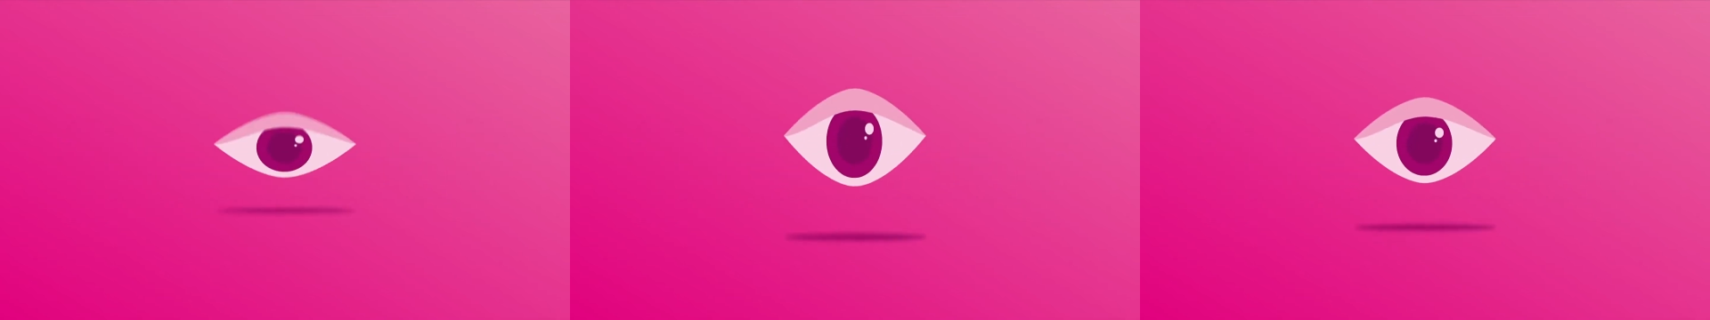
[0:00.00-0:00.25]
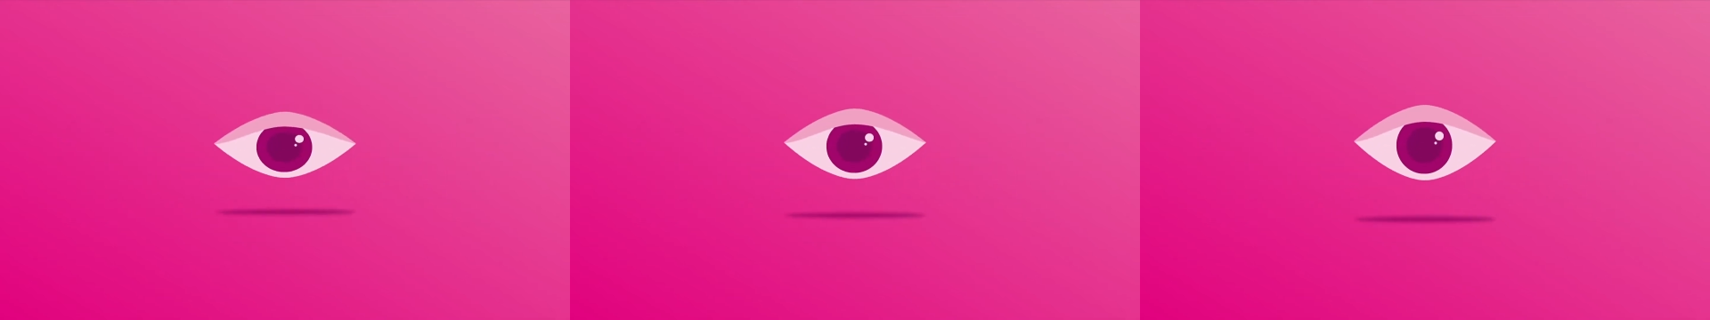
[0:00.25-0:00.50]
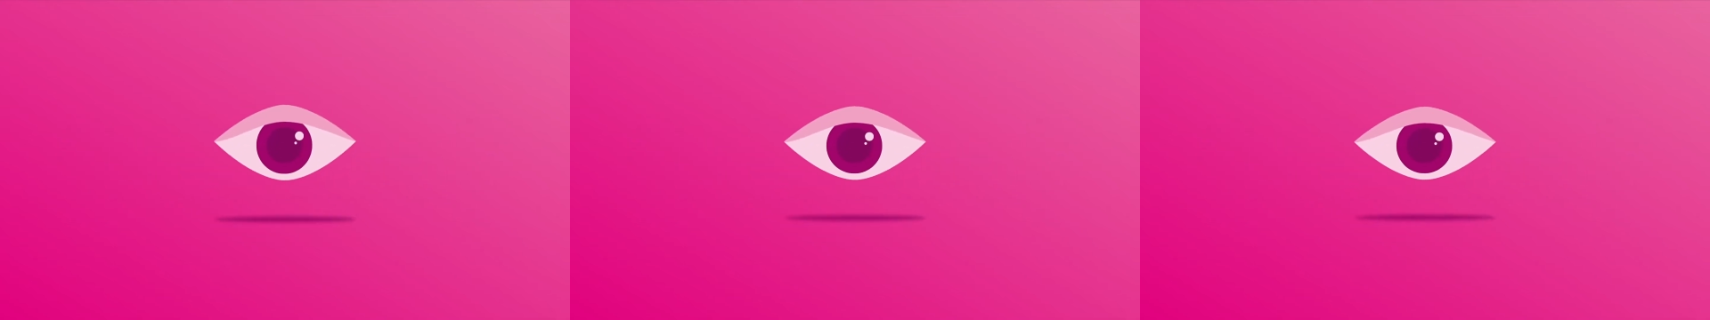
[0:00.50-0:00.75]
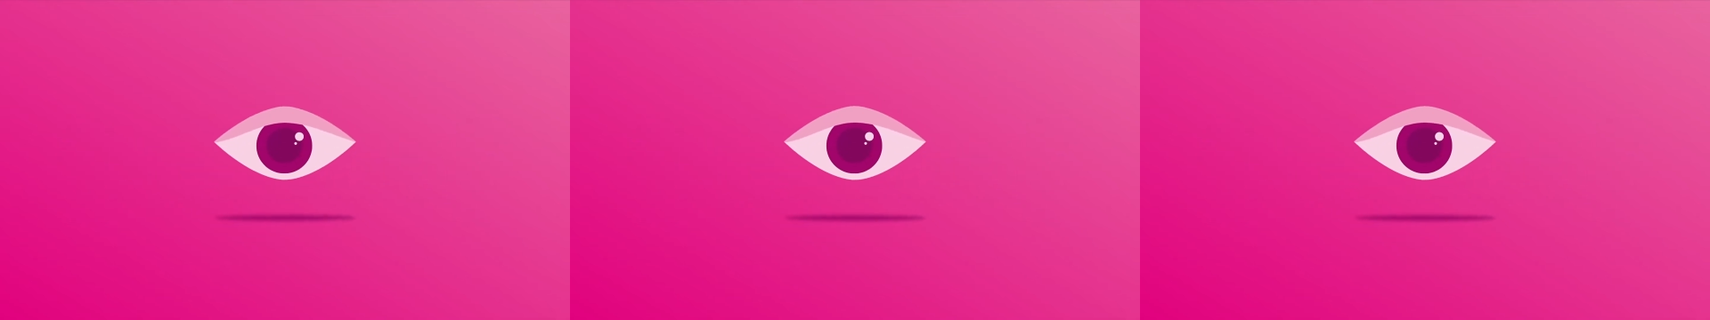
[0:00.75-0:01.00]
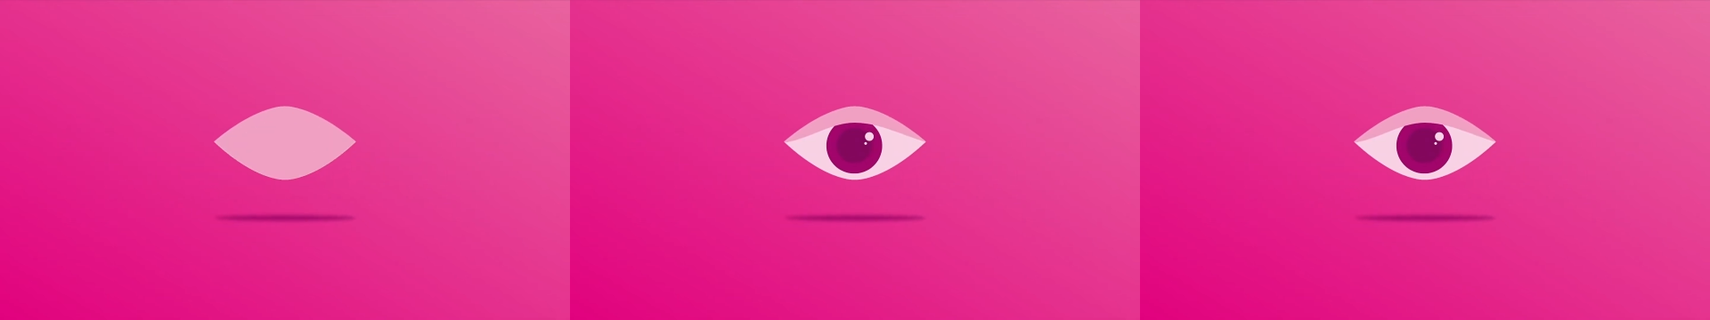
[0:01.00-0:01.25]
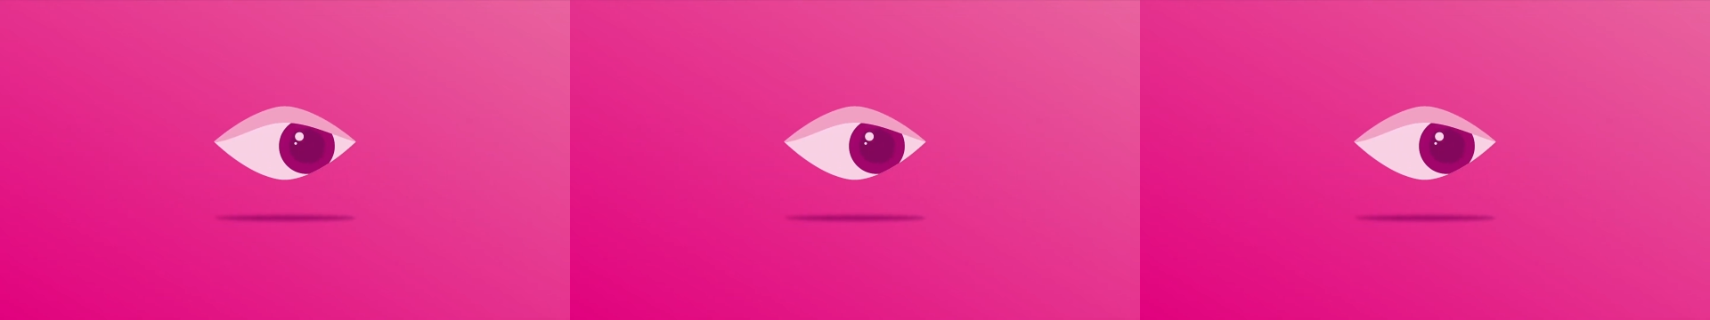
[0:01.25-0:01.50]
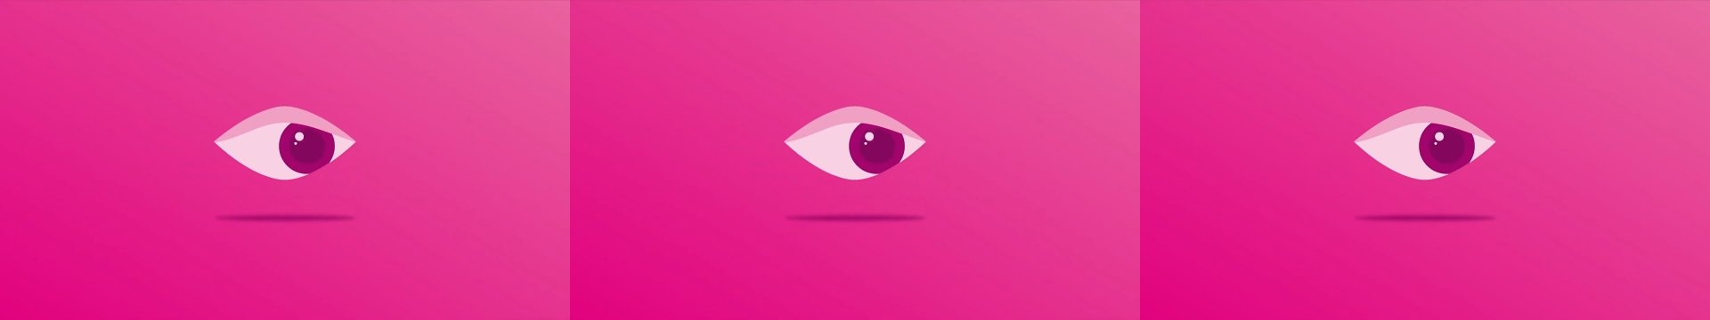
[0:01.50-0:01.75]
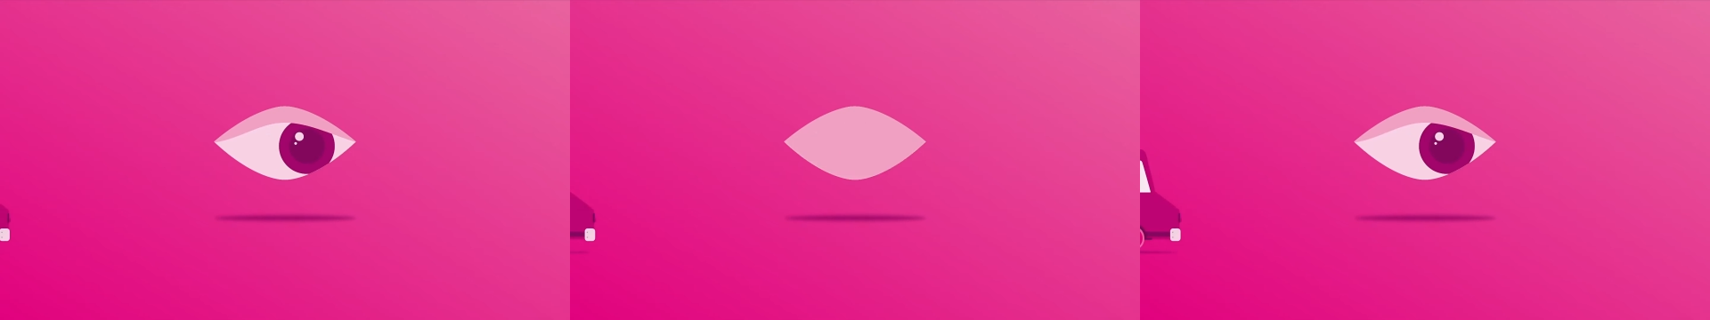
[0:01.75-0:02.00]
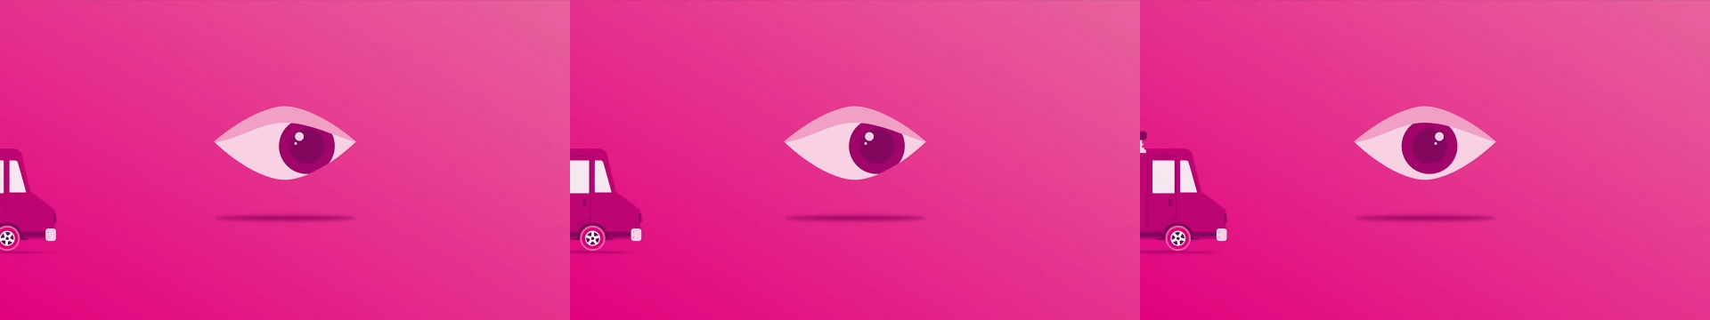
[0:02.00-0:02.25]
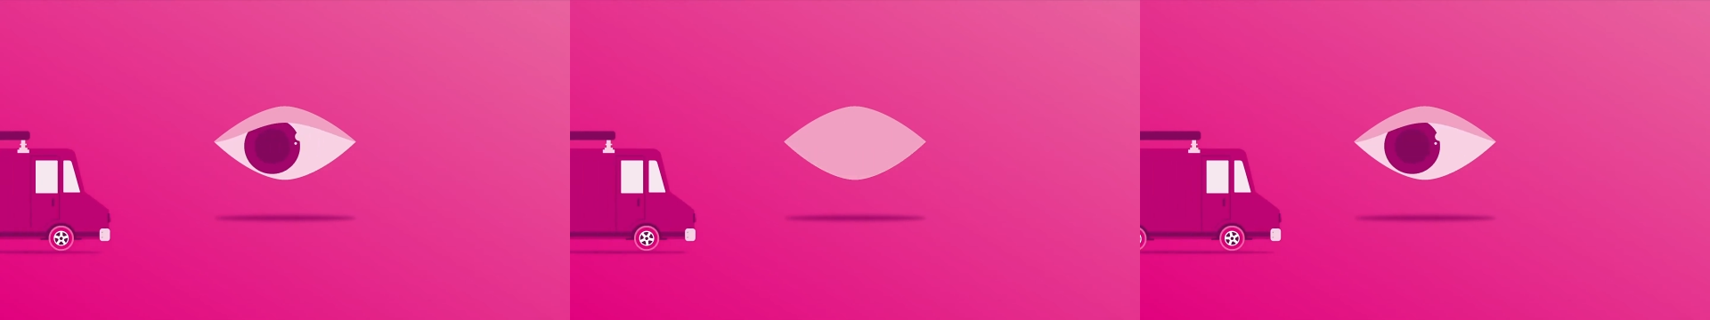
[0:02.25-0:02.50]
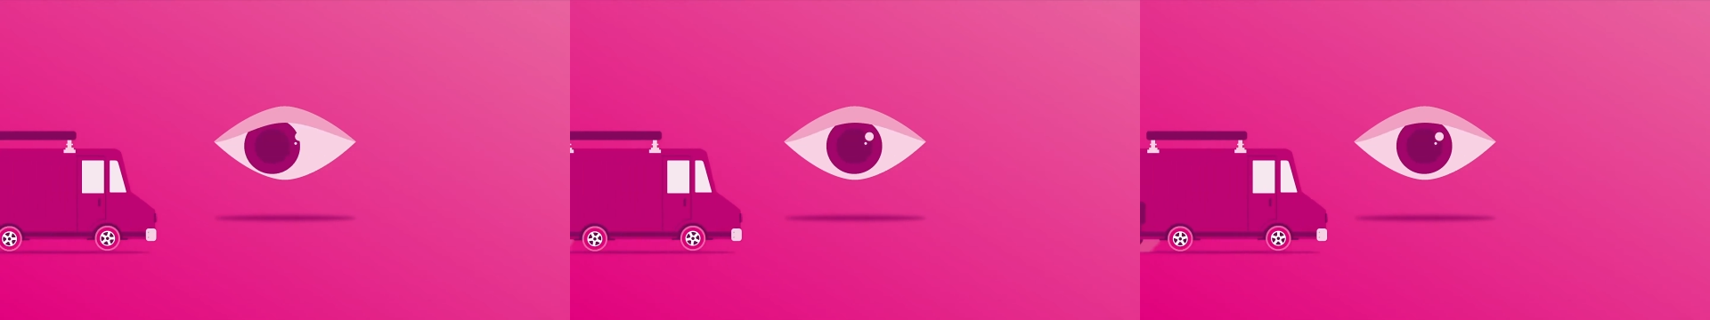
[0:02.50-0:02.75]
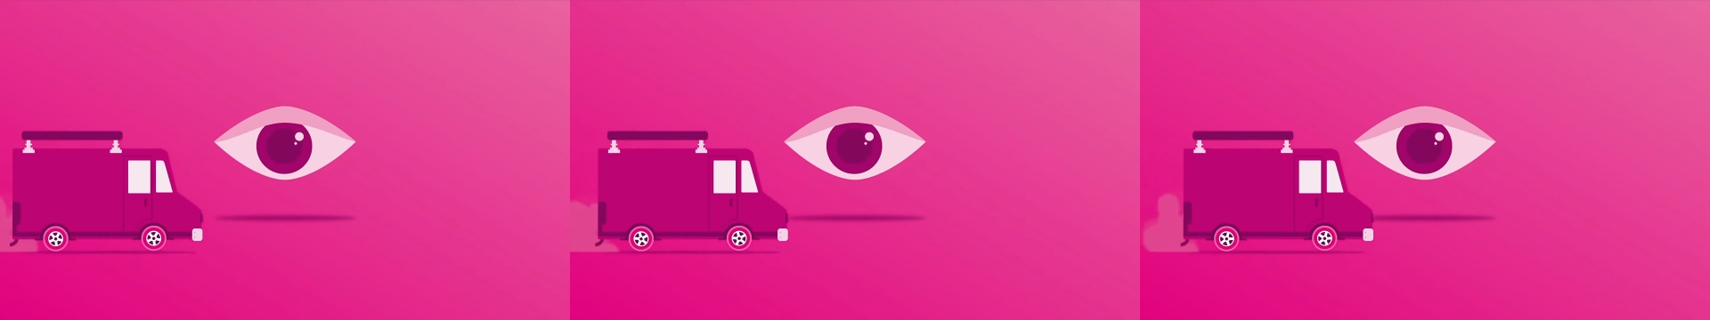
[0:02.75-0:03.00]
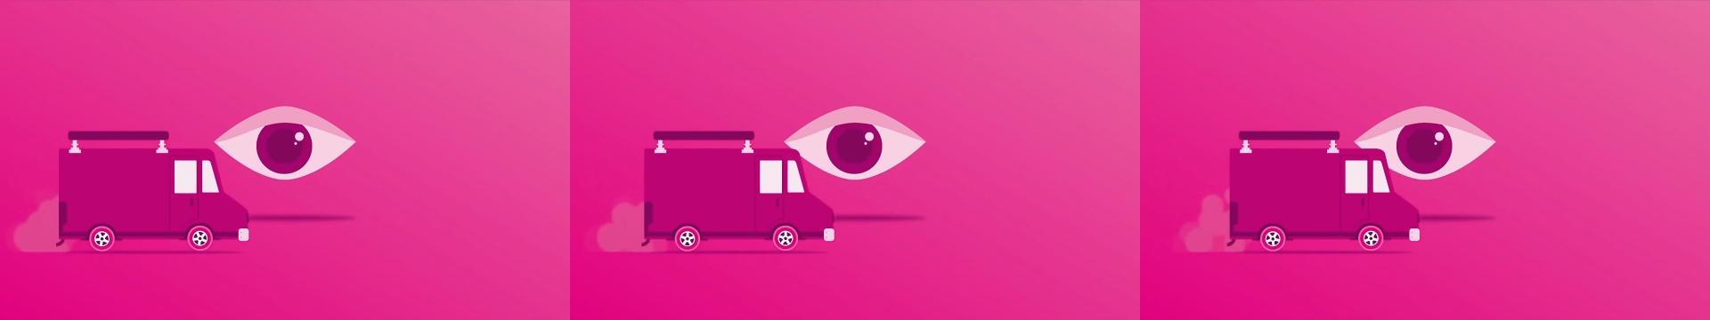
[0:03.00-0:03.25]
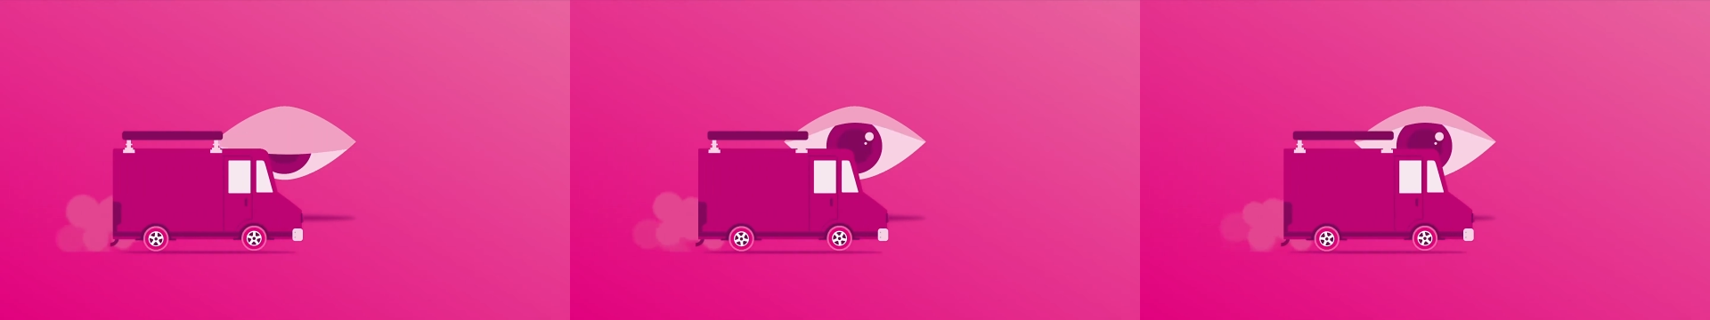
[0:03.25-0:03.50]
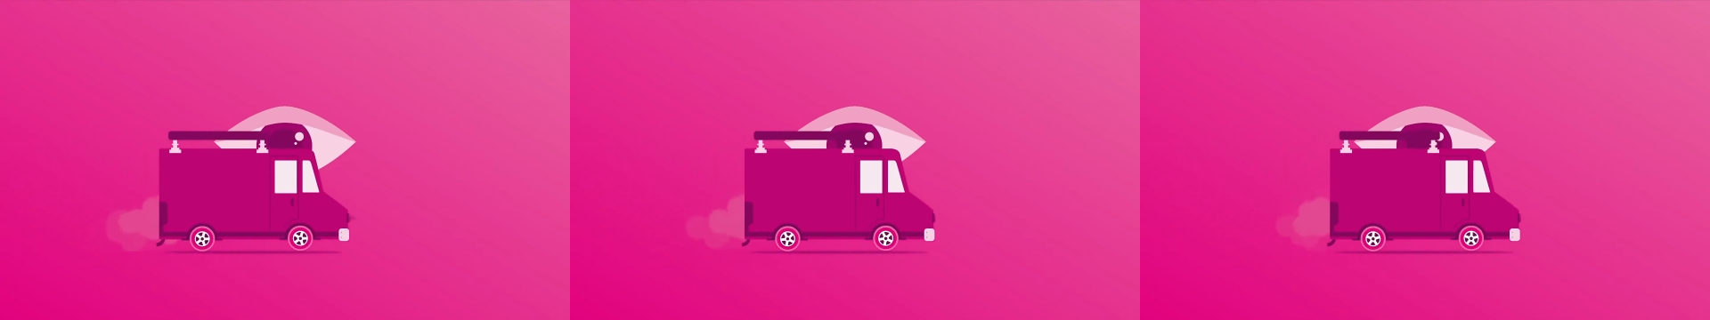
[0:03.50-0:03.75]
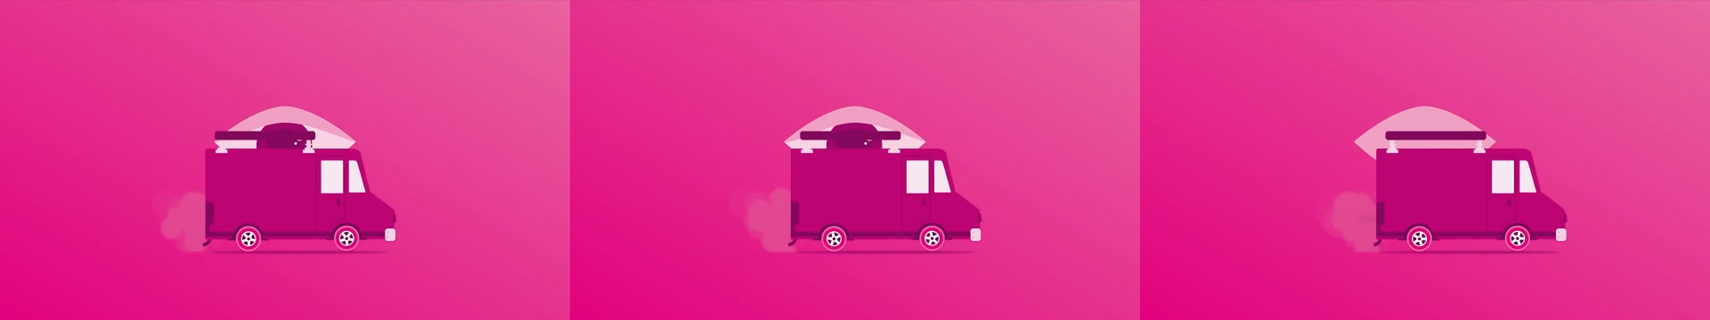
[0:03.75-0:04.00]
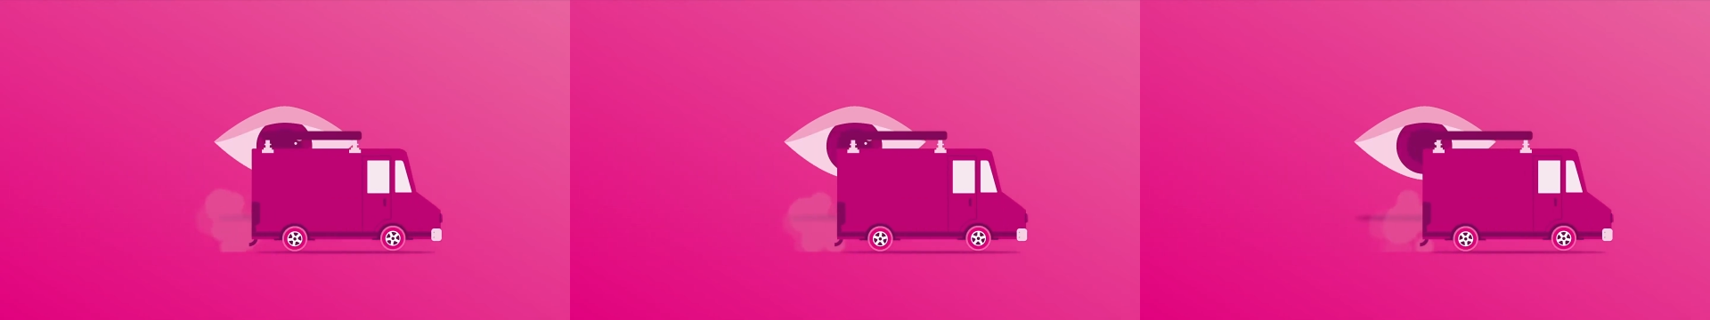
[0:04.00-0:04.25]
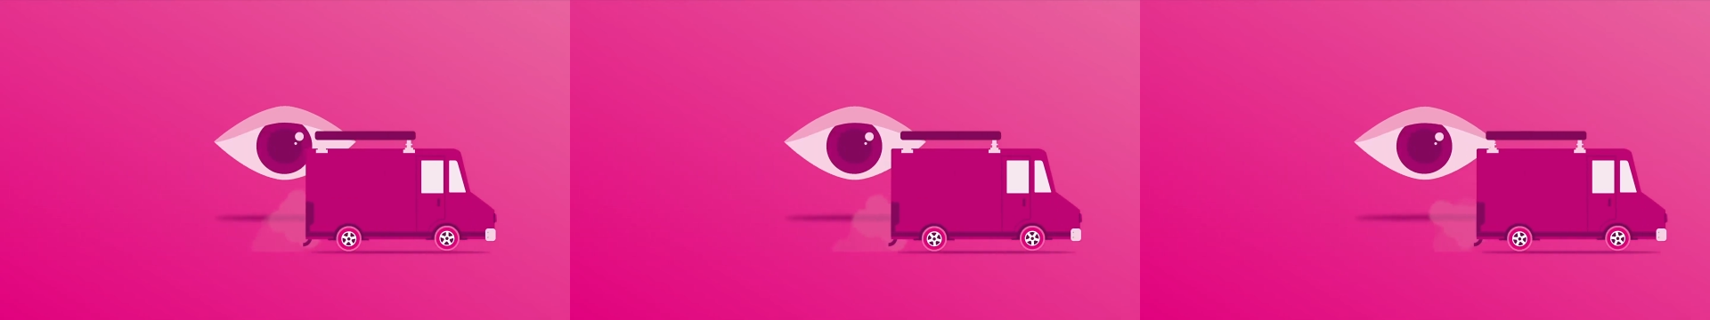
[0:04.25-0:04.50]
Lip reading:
No face is visible, so there are no lips to read.